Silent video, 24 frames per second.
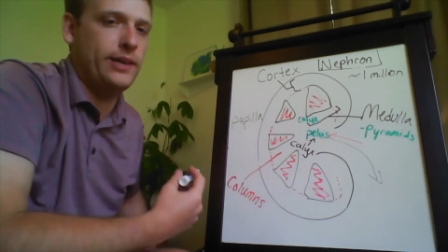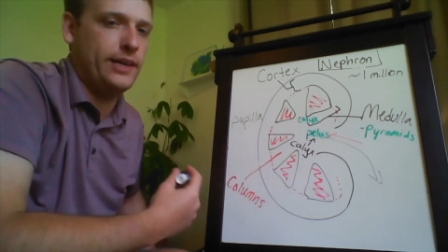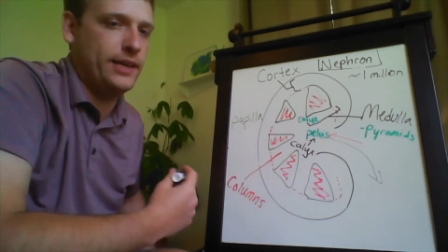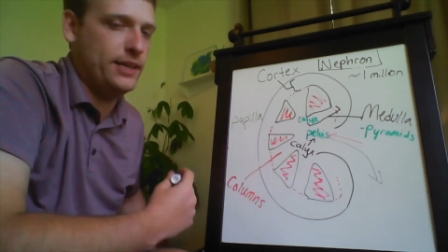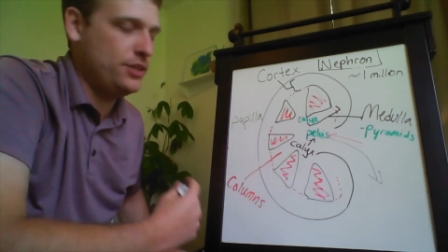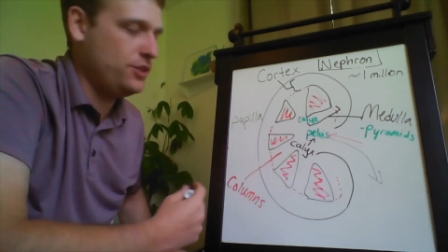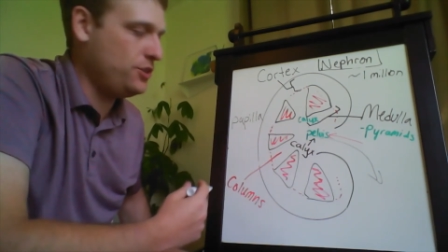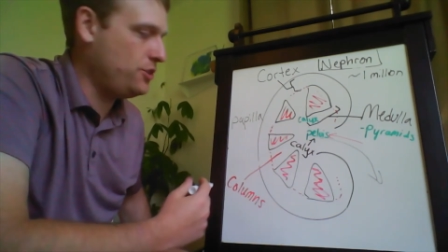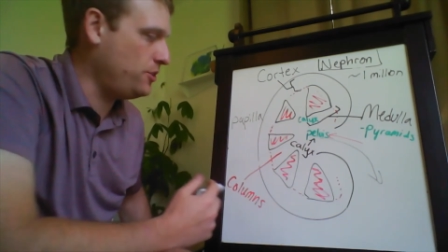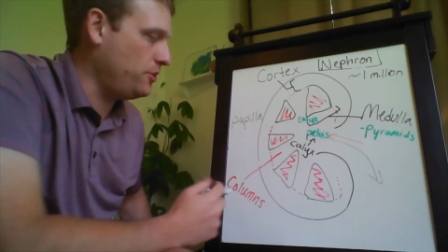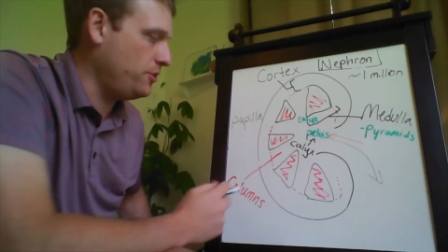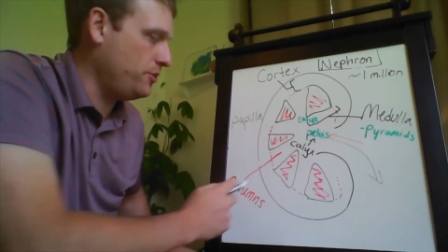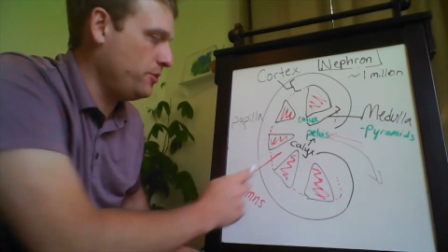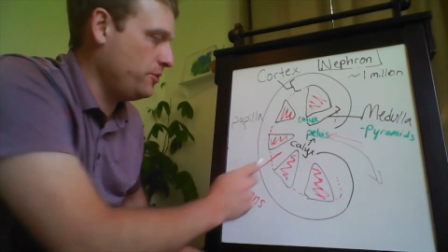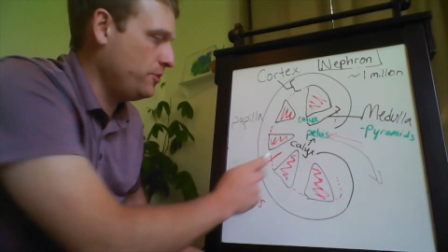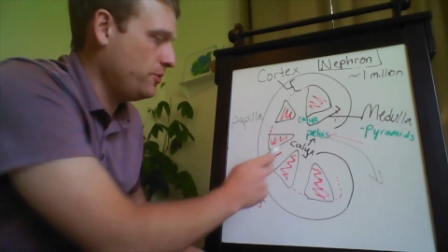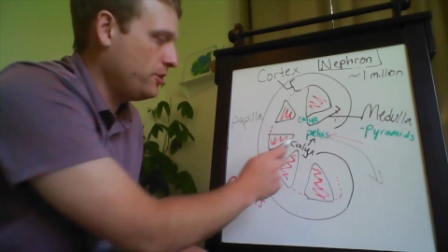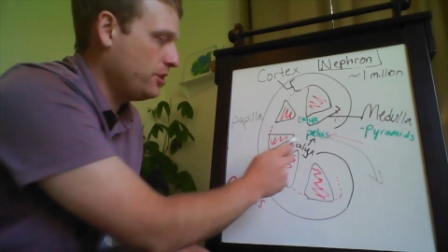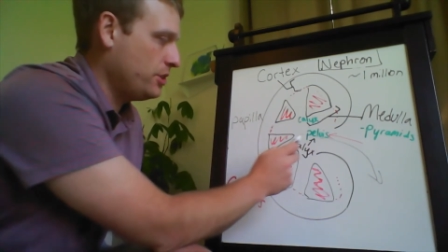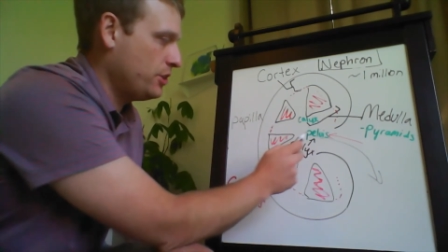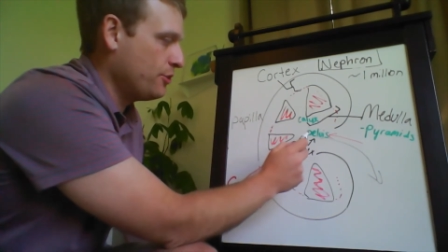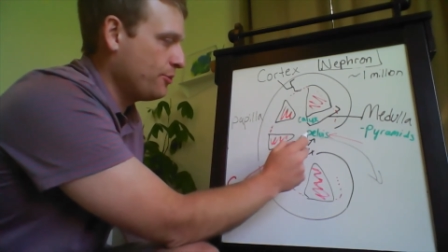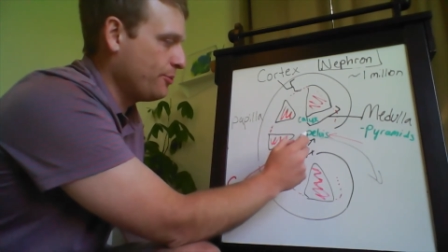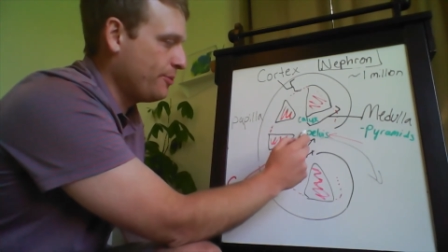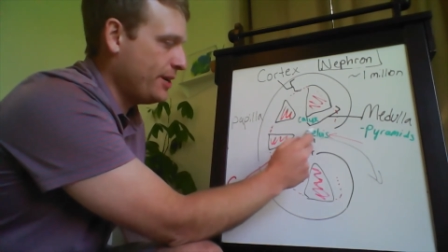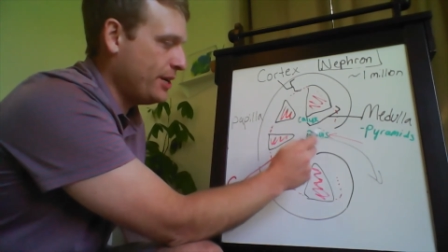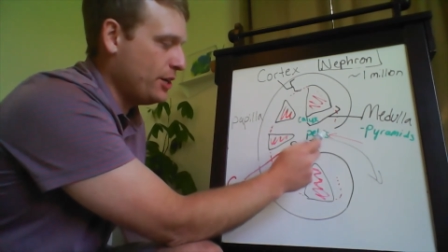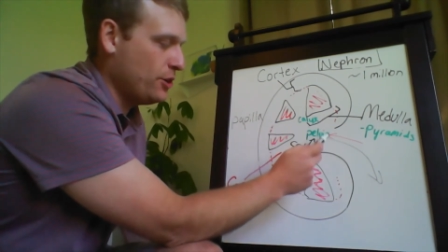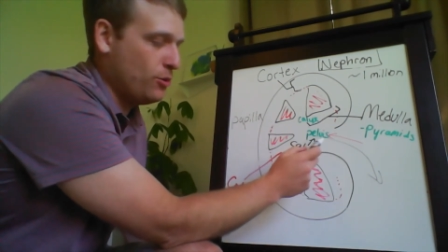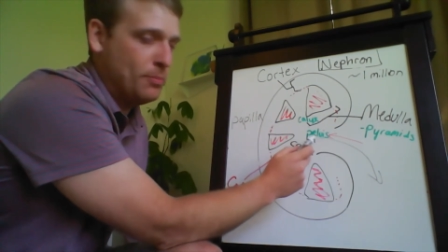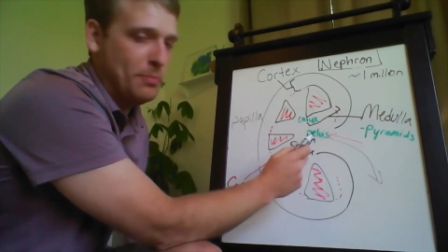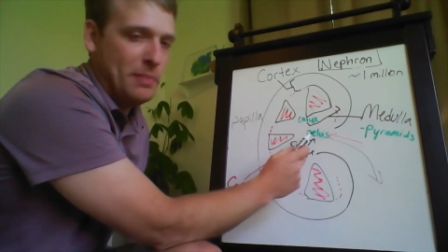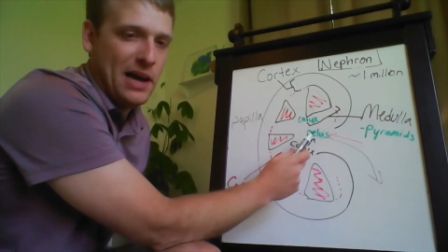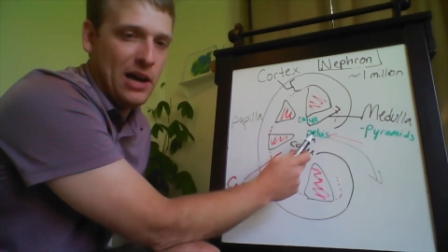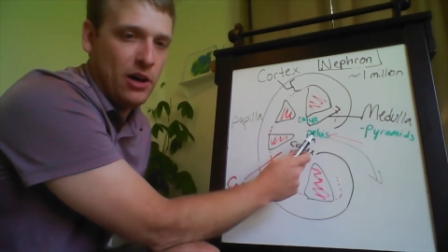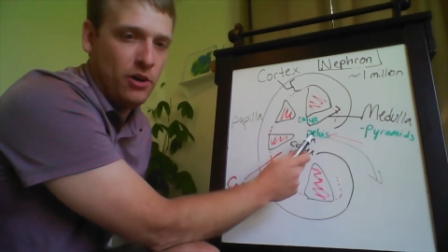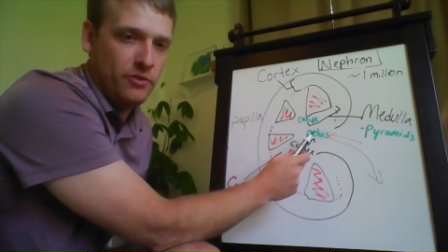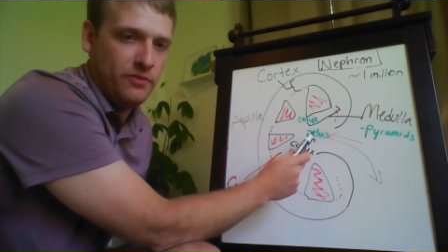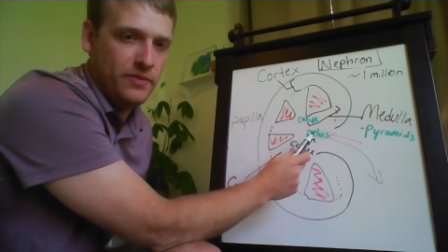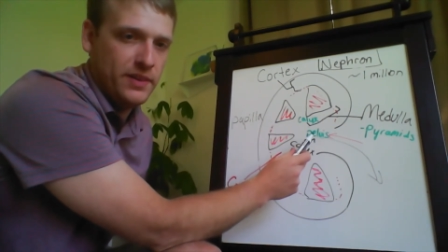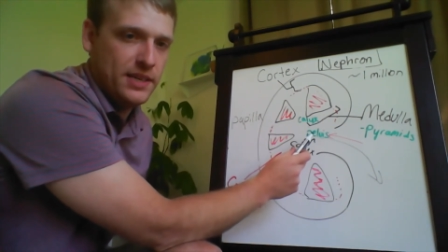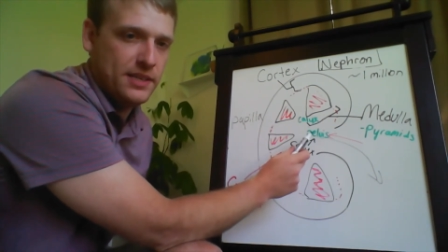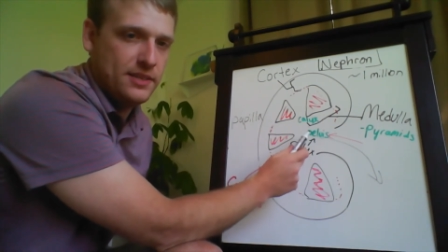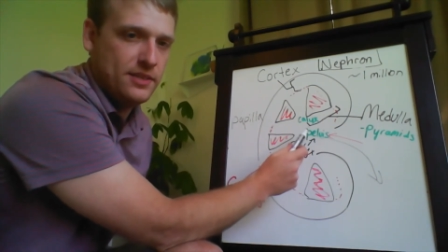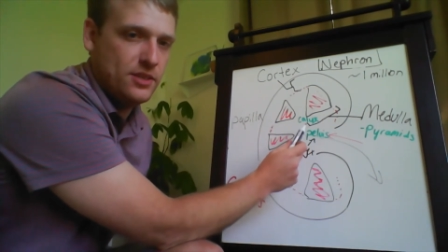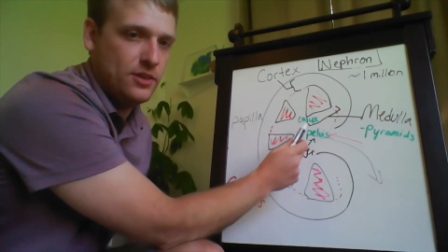into the renal pelvis.